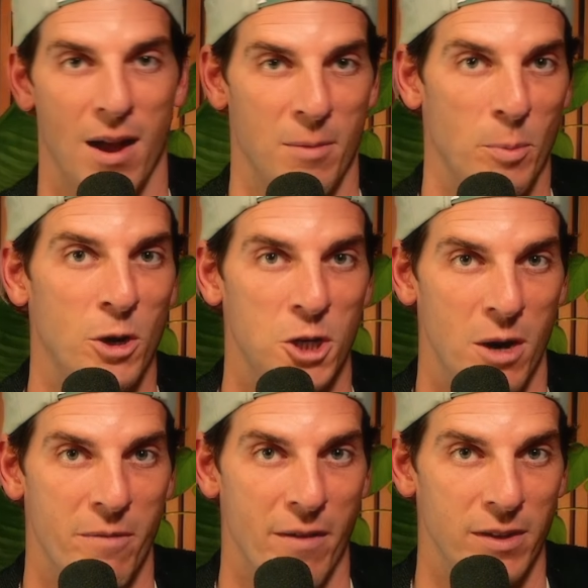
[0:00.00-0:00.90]
I'm
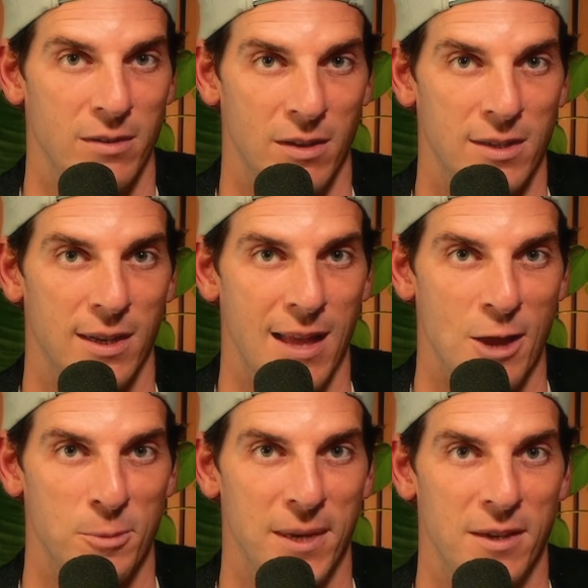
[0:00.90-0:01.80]
appreciative of it because it
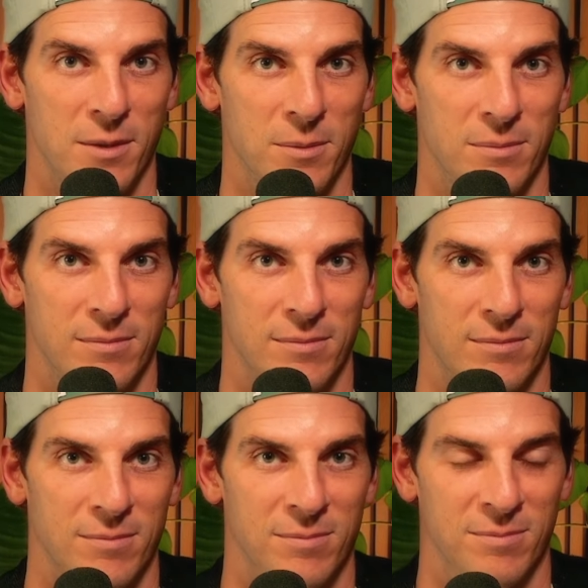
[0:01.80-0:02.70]
allows me to
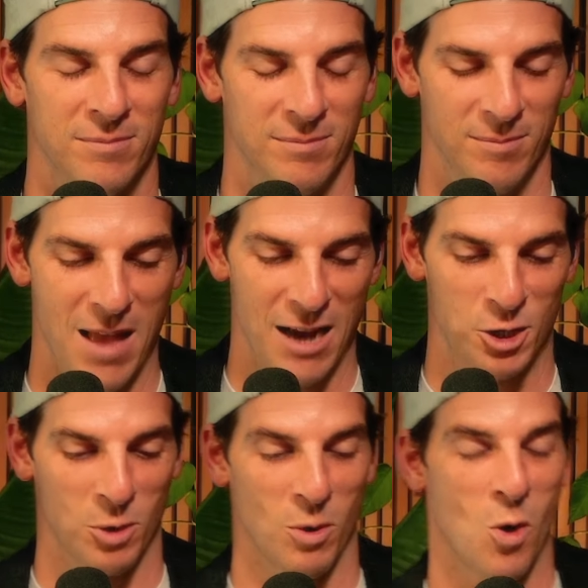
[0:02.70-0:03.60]

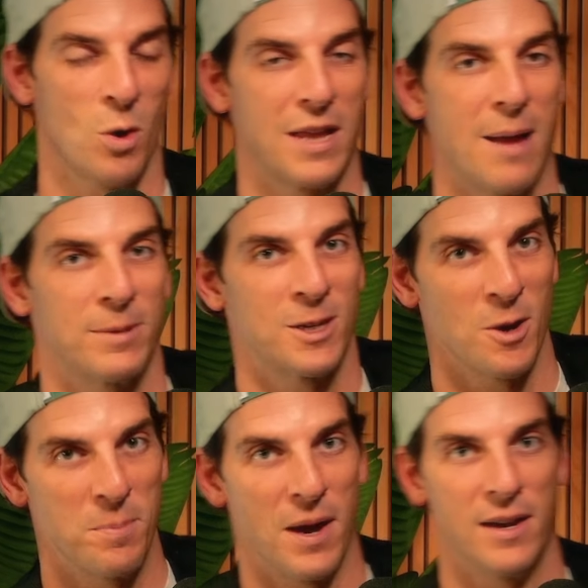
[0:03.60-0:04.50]
actually record the
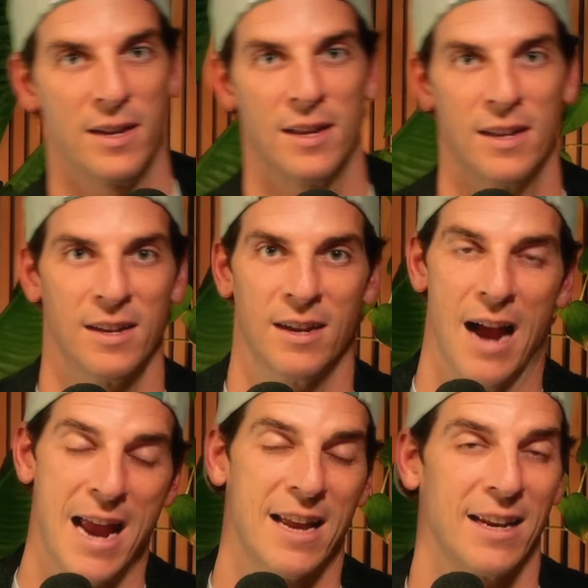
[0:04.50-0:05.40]
episode, but
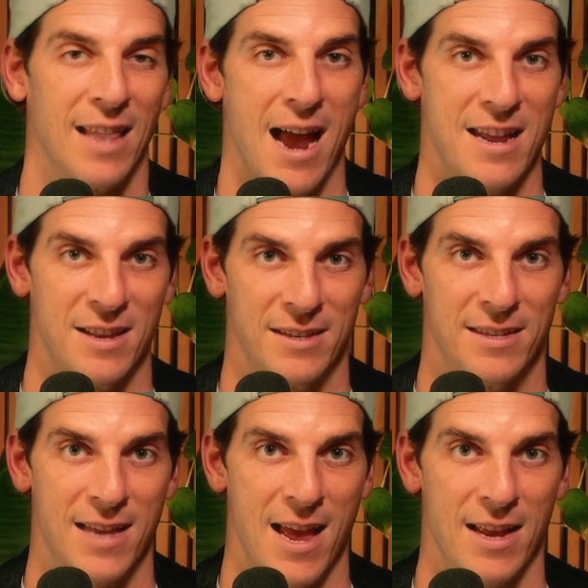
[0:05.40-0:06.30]
I ain't gonna lie to you and
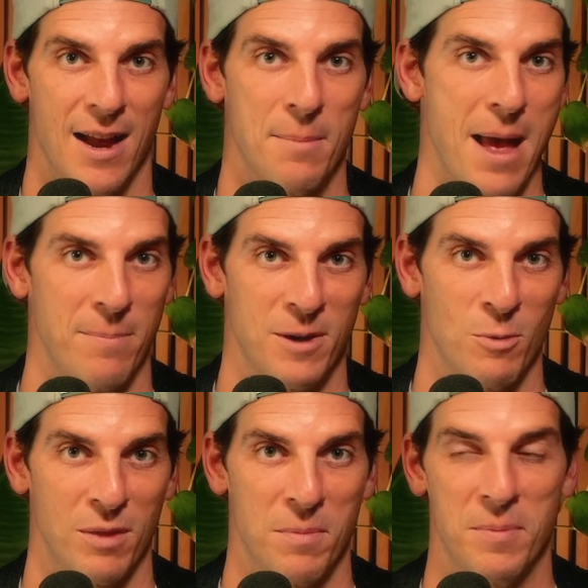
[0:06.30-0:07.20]
say I'm happy
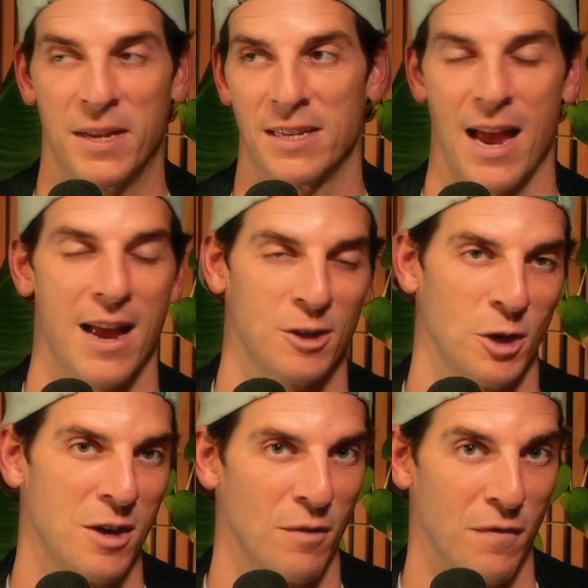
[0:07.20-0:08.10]
you're with me because I
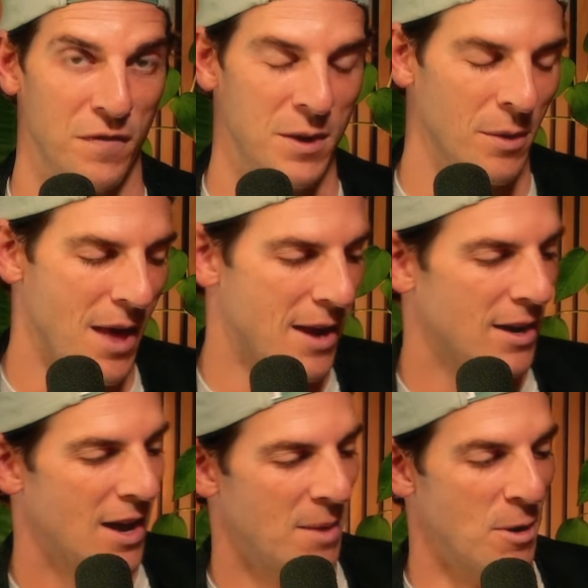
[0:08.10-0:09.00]
actually don't feel that
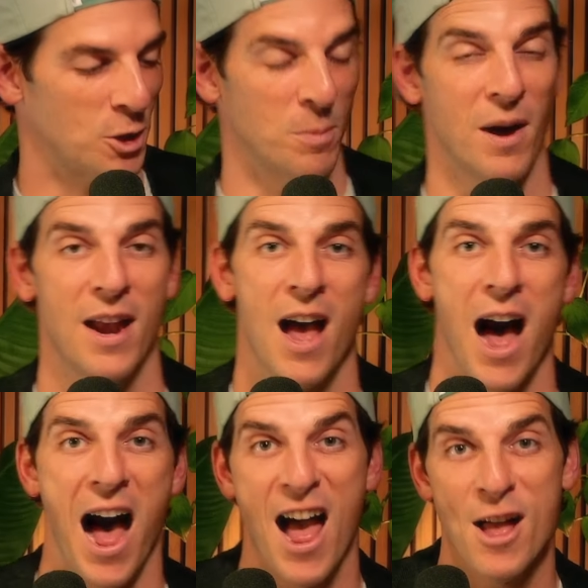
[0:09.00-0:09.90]
emotion, but
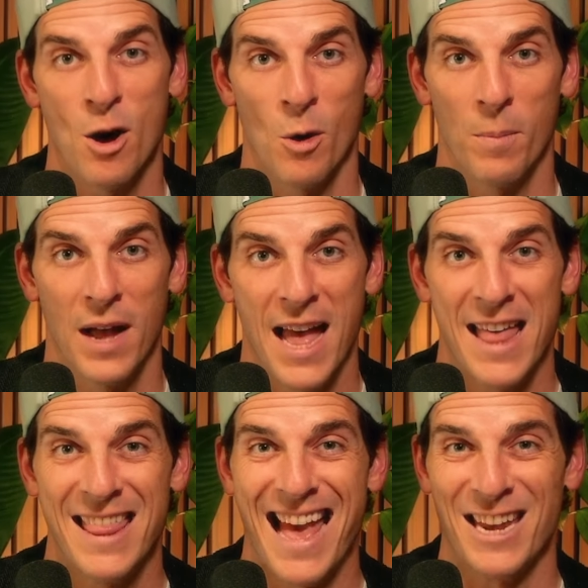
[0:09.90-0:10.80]
I hope
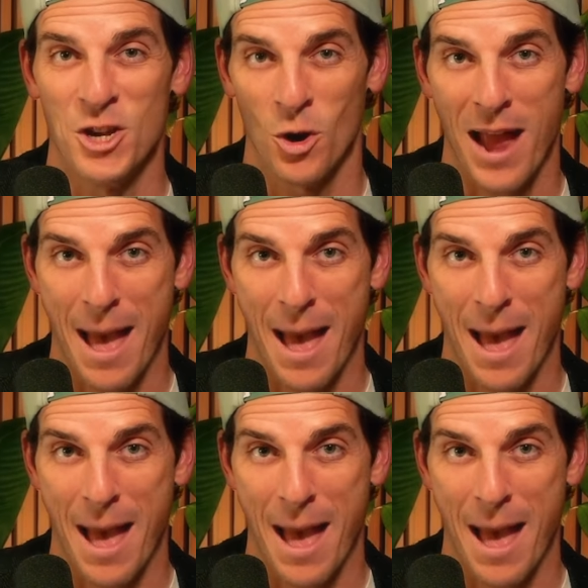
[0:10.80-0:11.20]
that you're